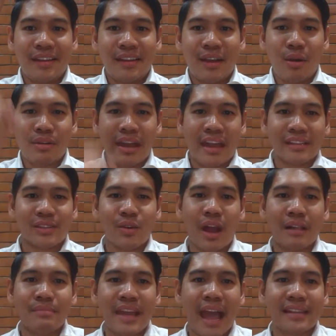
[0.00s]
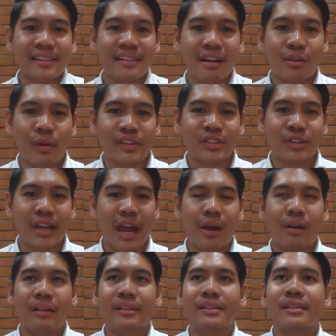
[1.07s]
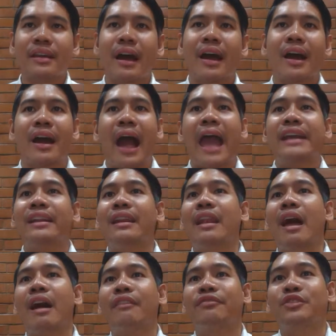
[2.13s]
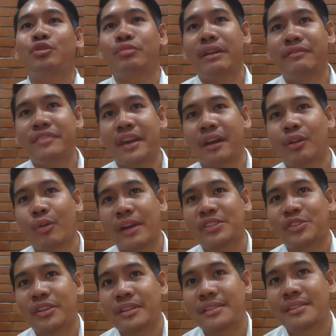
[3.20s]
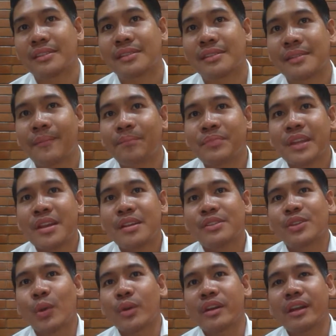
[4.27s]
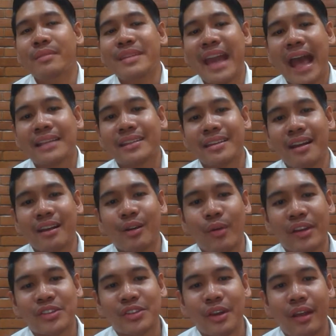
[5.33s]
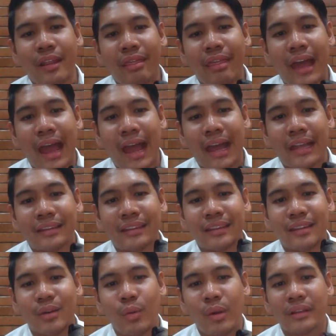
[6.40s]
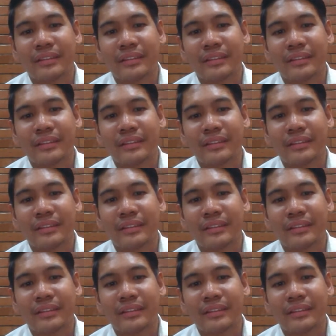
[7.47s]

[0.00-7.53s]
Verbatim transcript: Okay, so I'll be asking a question now. Uh, I love trivia questions. So we're going to be asking a question that will